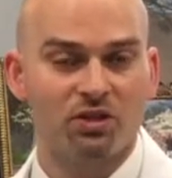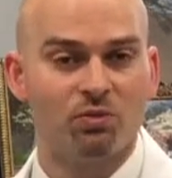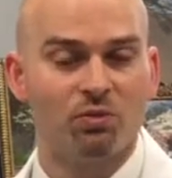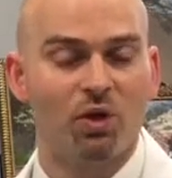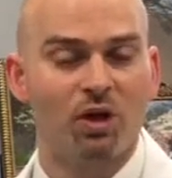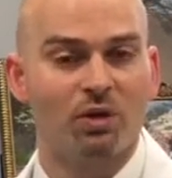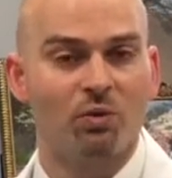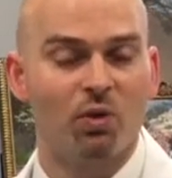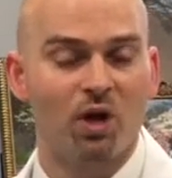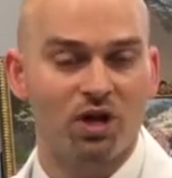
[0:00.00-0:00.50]
You
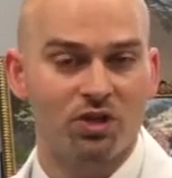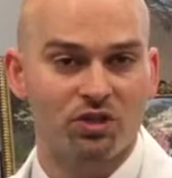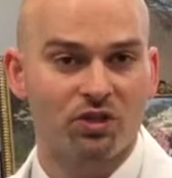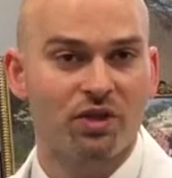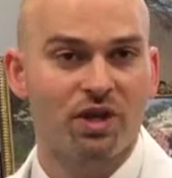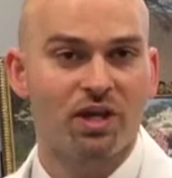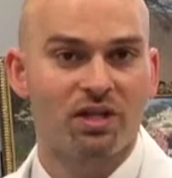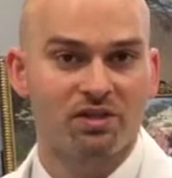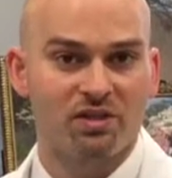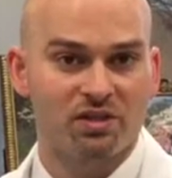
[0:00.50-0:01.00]
want to wash your
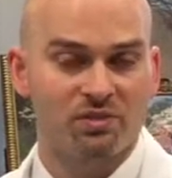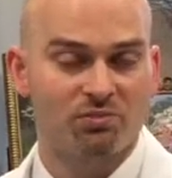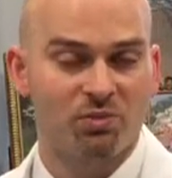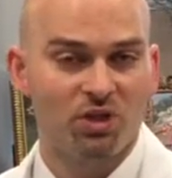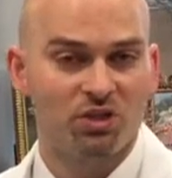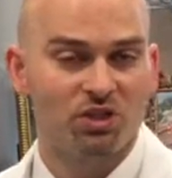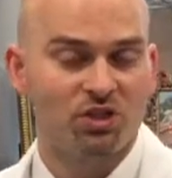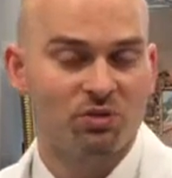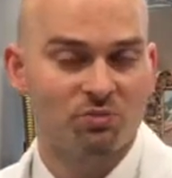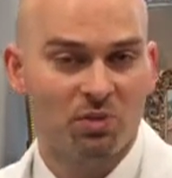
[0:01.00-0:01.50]
hands as
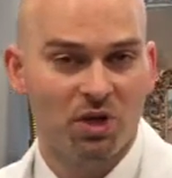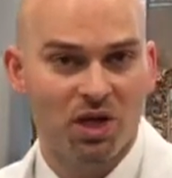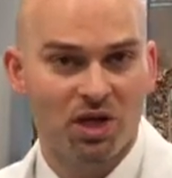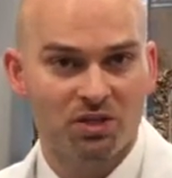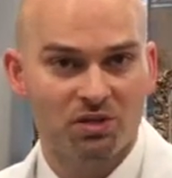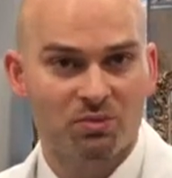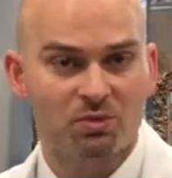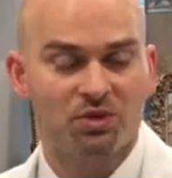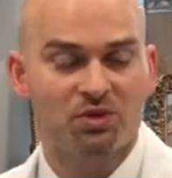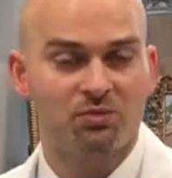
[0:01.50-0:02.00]
much as
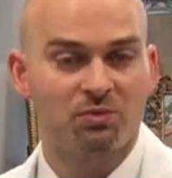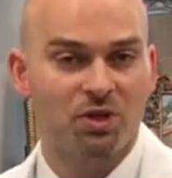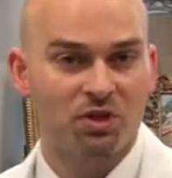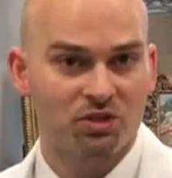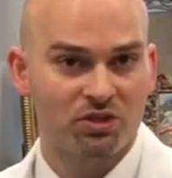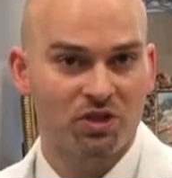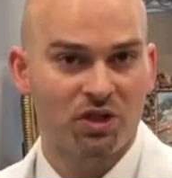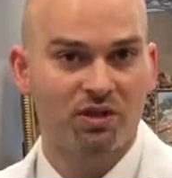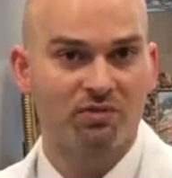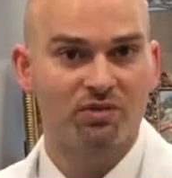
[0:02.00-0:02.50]
possible,
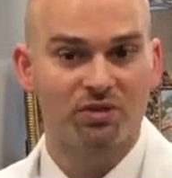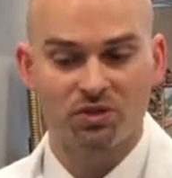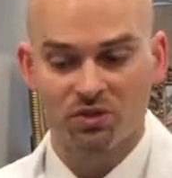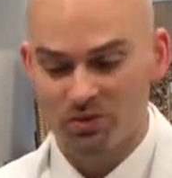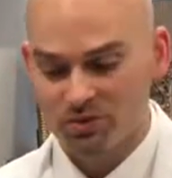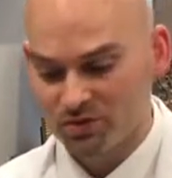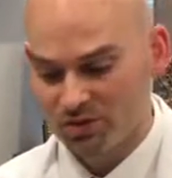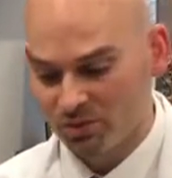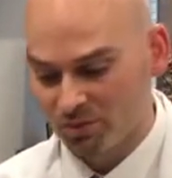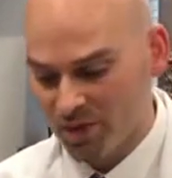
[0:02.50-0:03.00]
especially after you
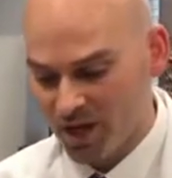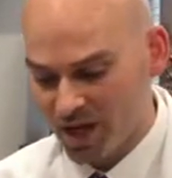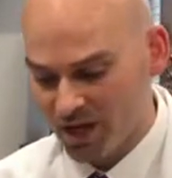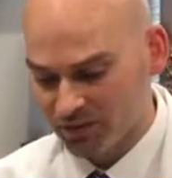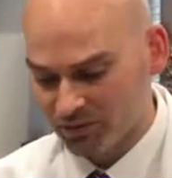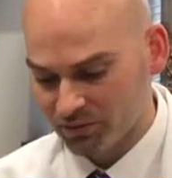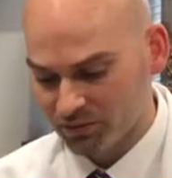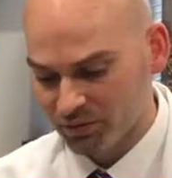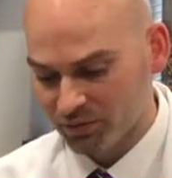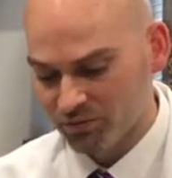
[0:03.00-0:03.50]
use the
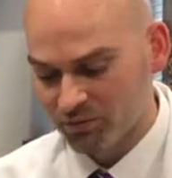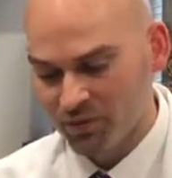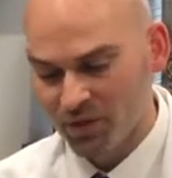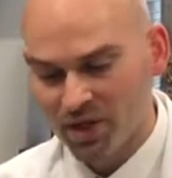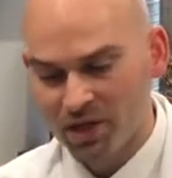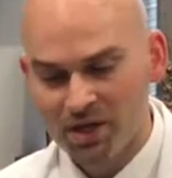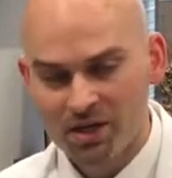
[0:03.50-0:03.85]
bathroom,